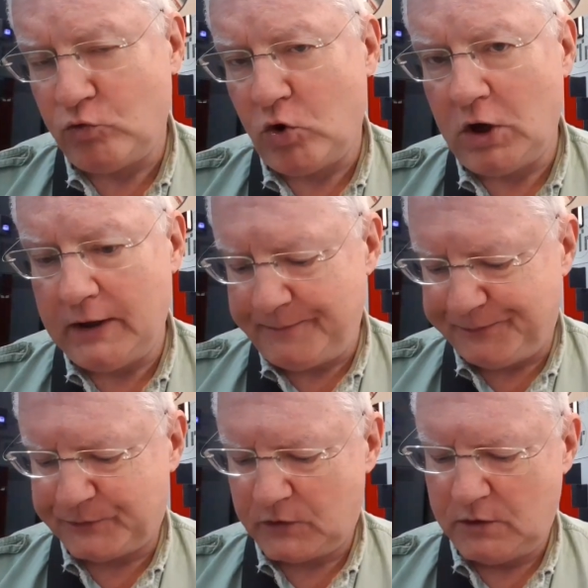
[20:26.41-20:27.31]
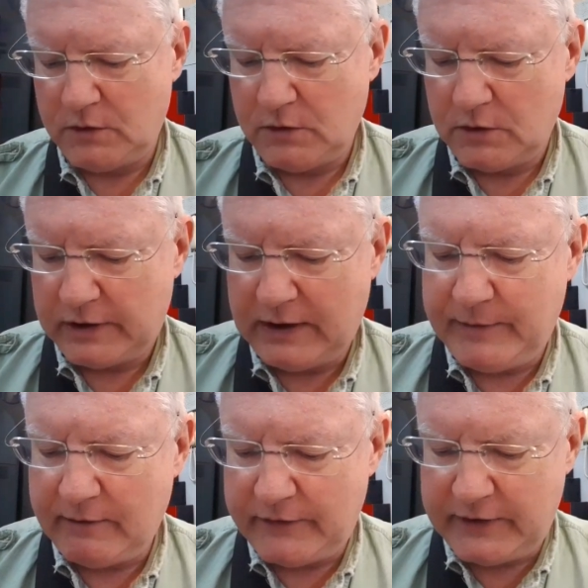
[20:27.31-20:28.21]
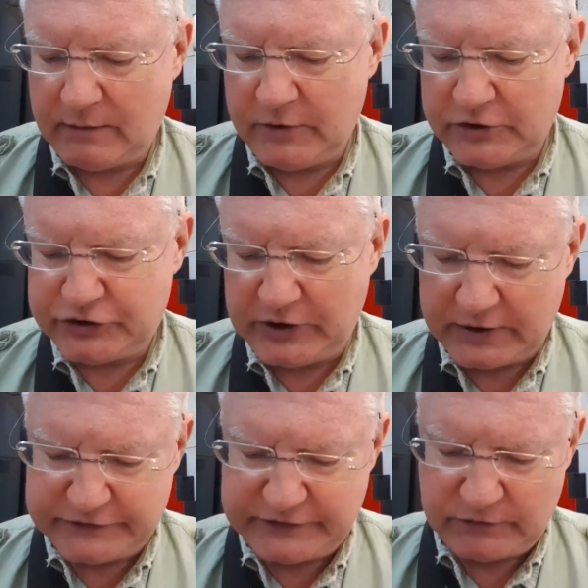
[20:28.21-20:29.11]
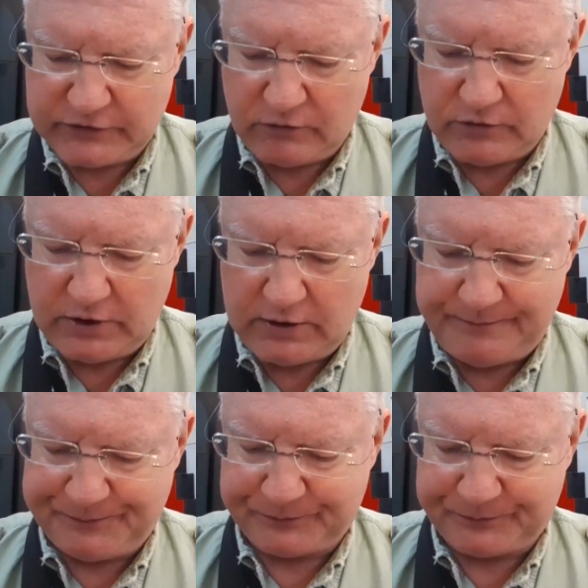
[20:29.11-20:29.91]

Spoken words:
wallet, give me everything. I'm going to check and see what's going on.